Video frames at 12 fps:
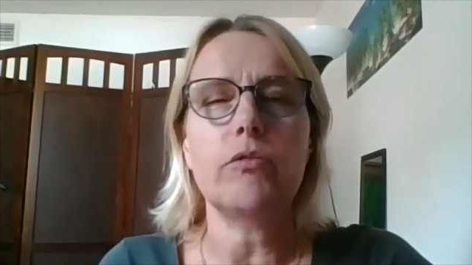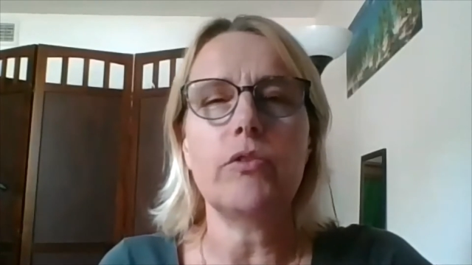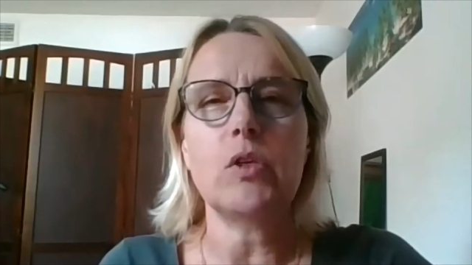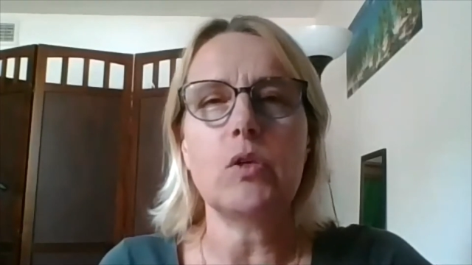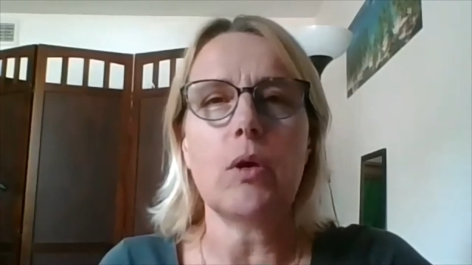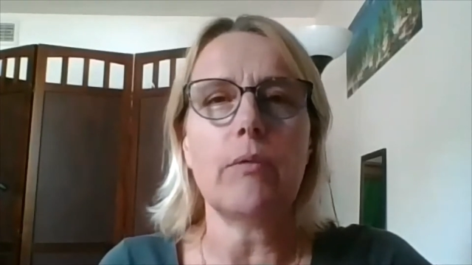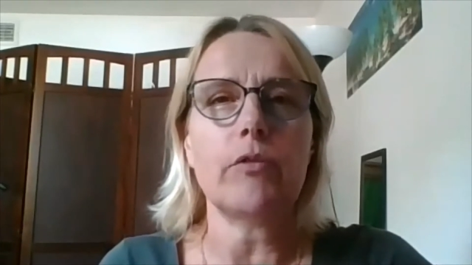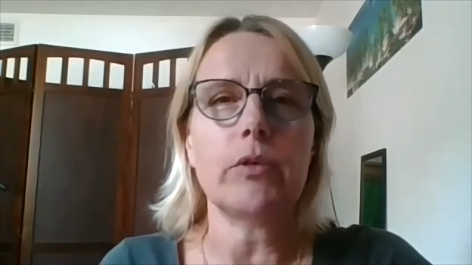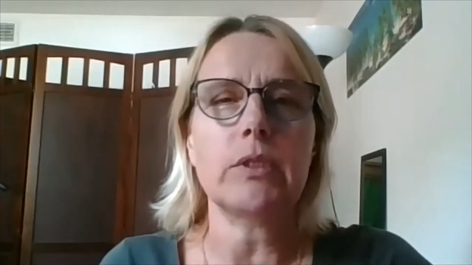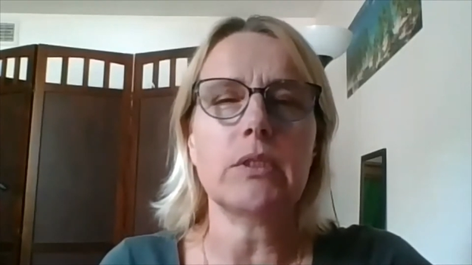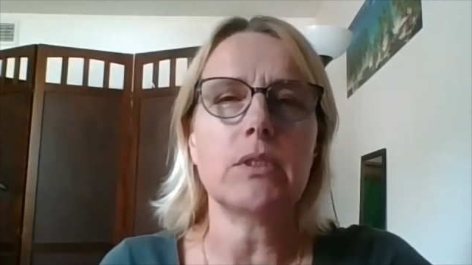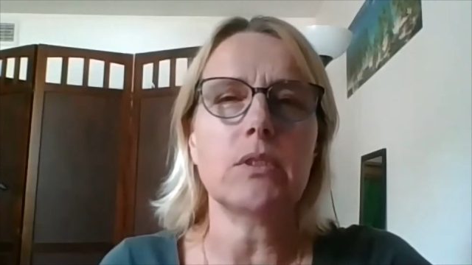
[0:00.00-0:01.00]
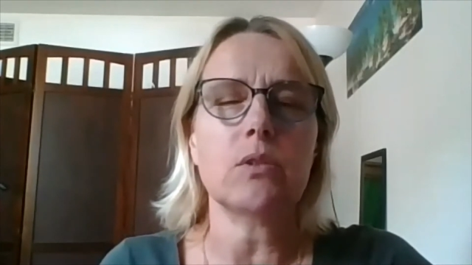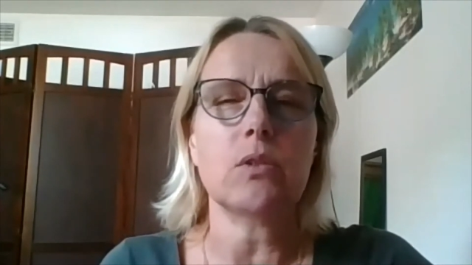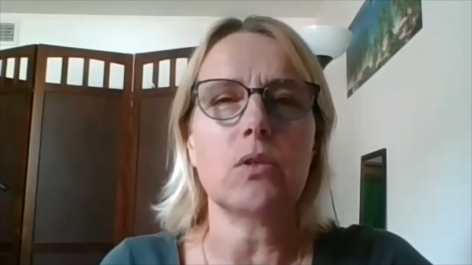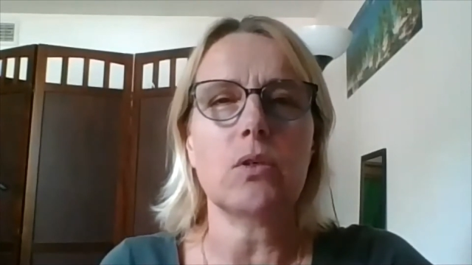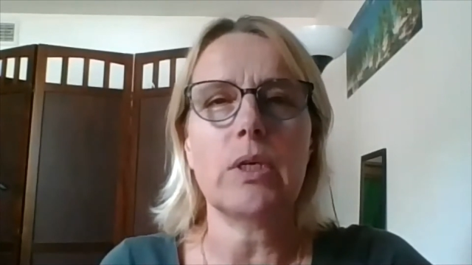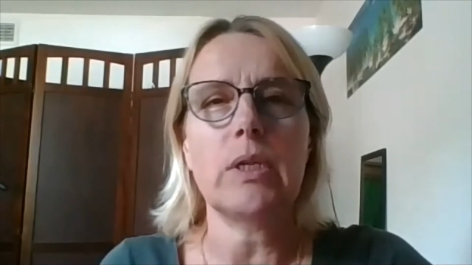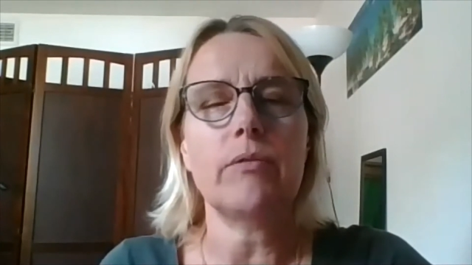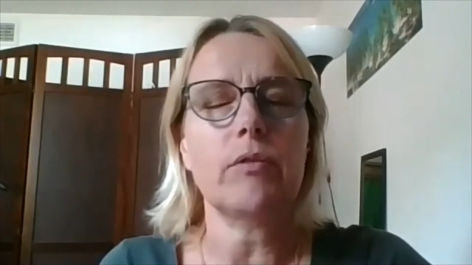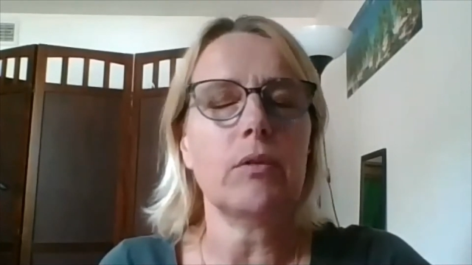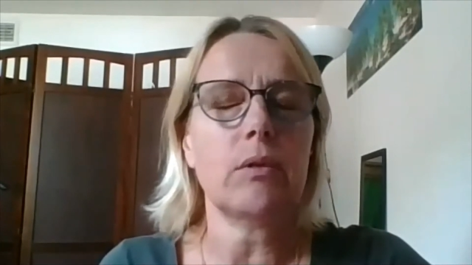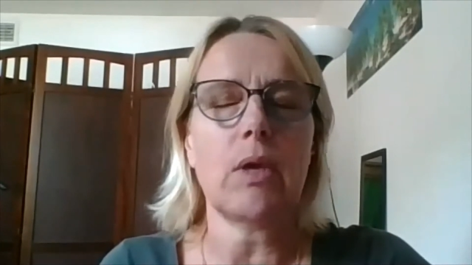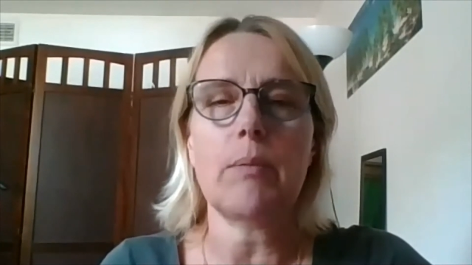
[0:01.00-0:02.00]
video conferences or any
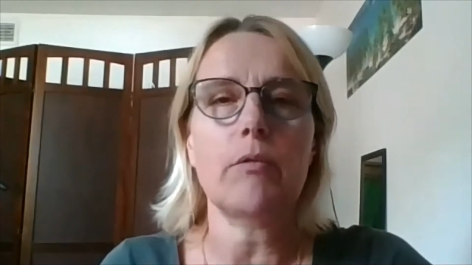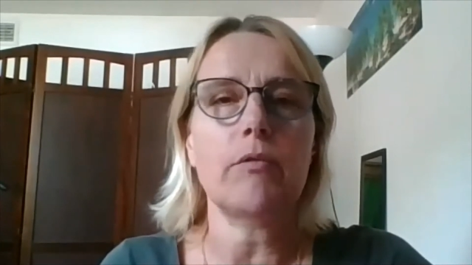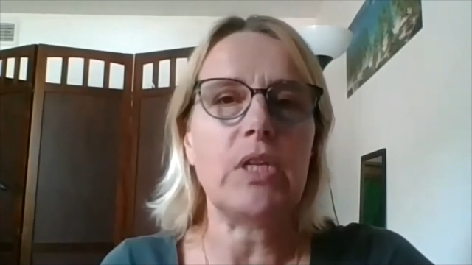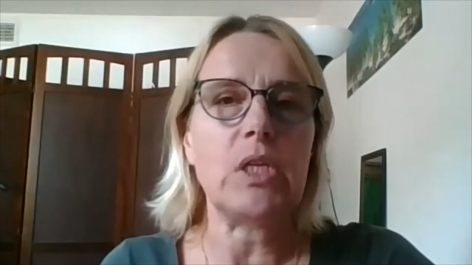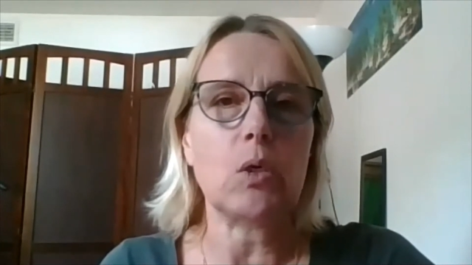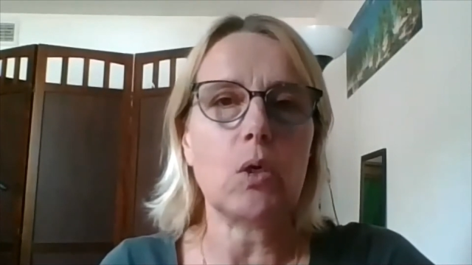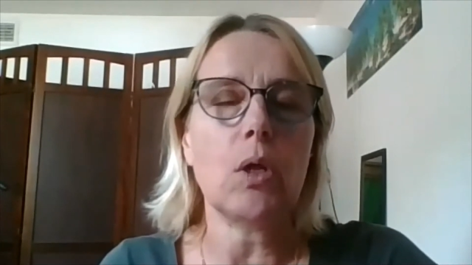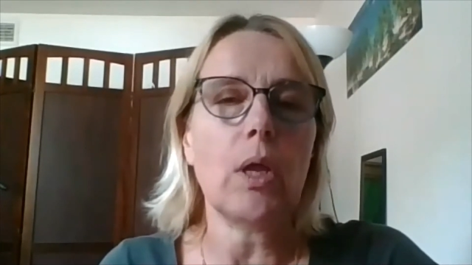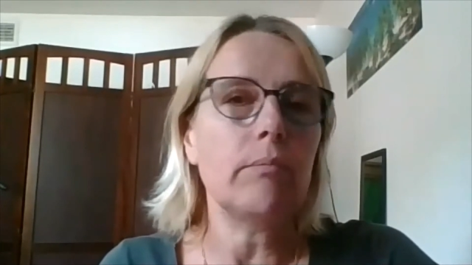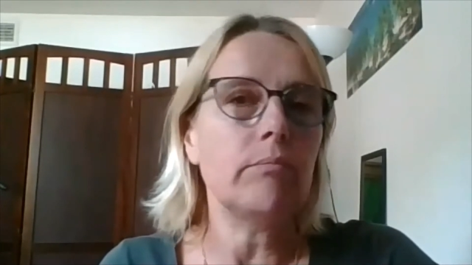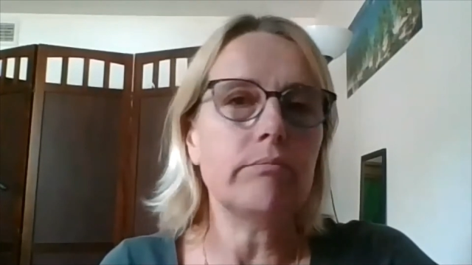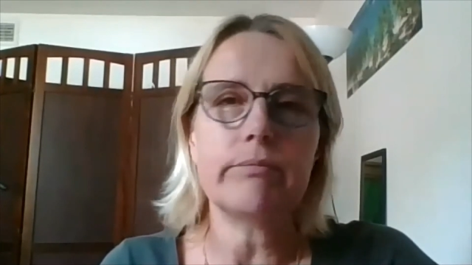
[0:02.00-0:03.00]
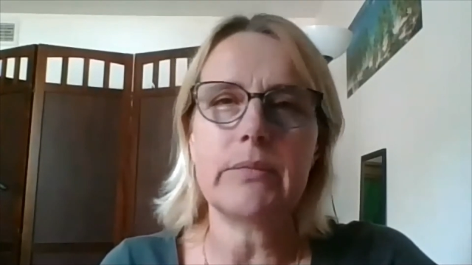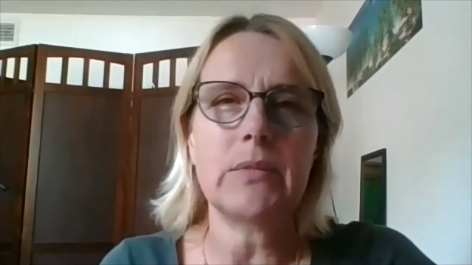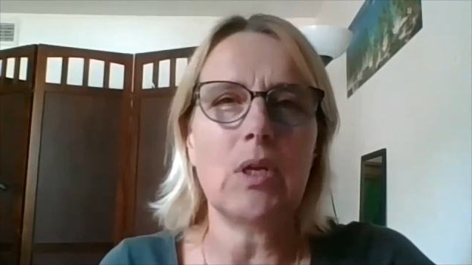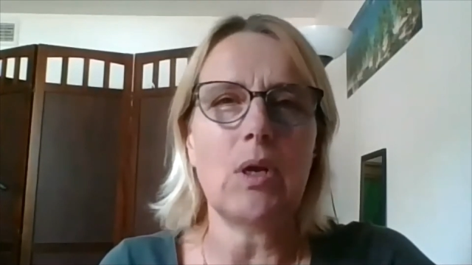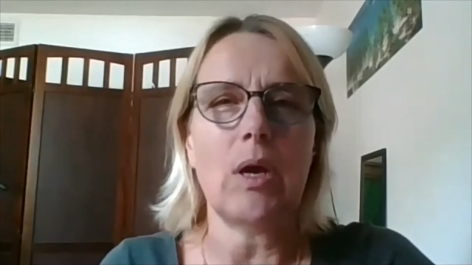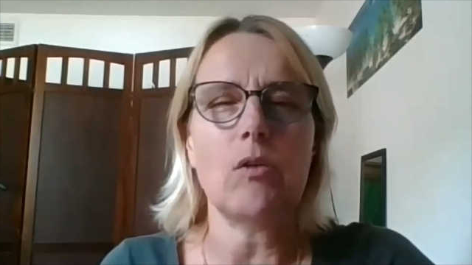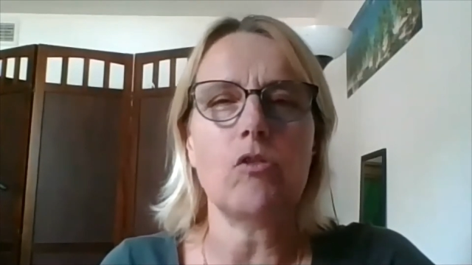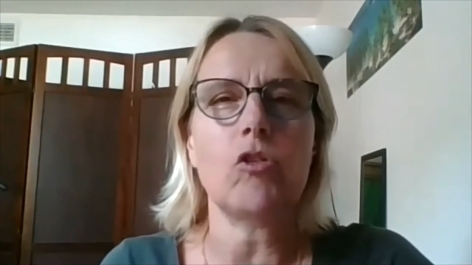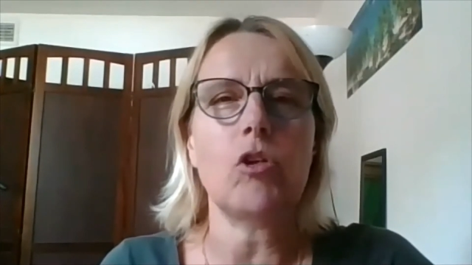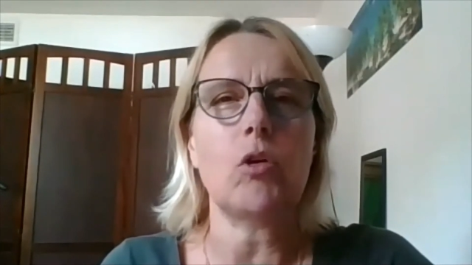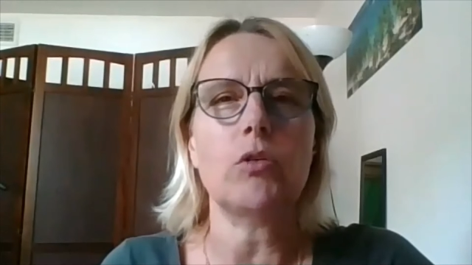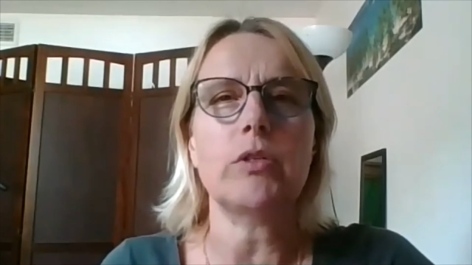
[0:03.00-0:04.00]
type of video call, I usually
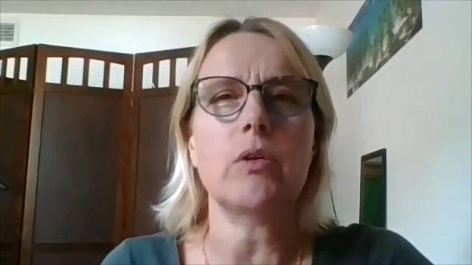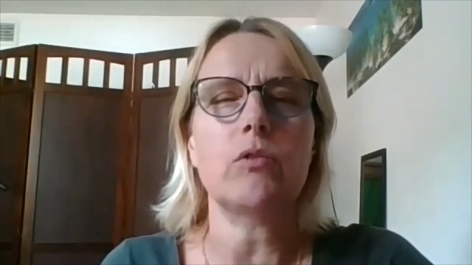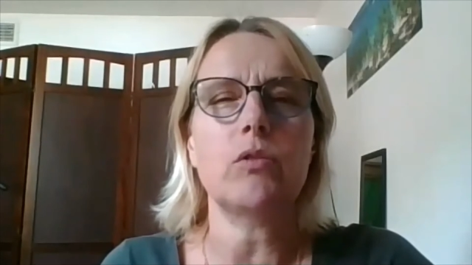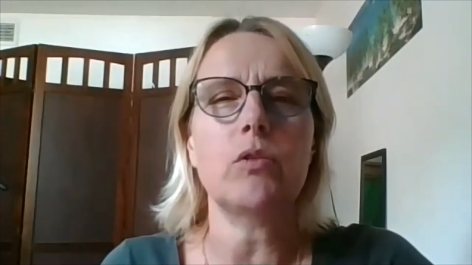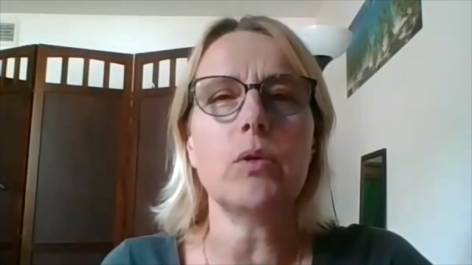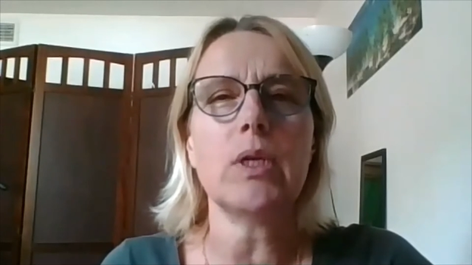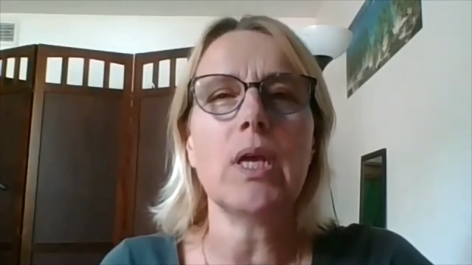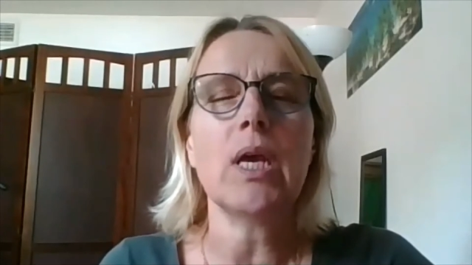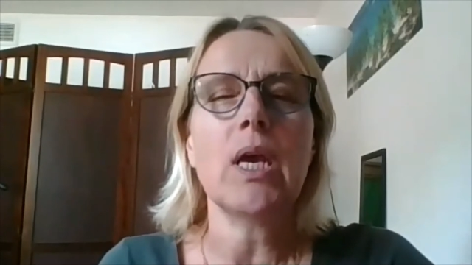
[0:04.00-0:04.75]
learned how to do it.